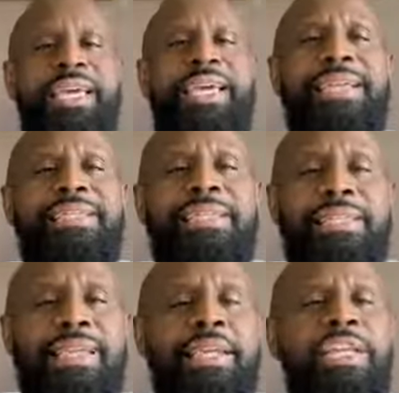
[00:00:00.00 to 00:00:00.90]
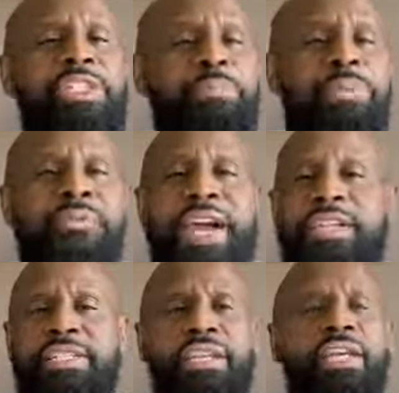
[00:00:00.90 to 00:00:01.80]
in sinless
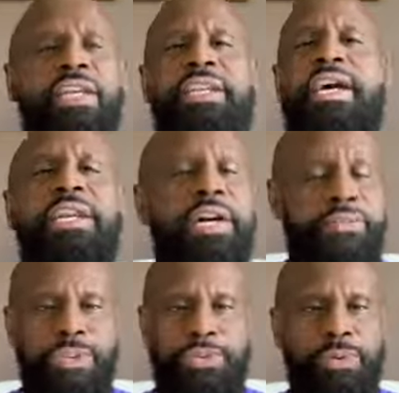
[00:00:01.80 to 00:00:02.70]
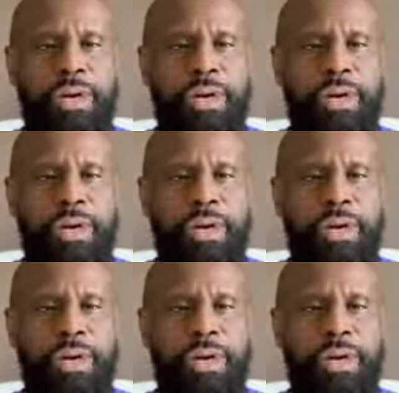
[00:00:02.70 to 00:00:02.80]
perfection. None of us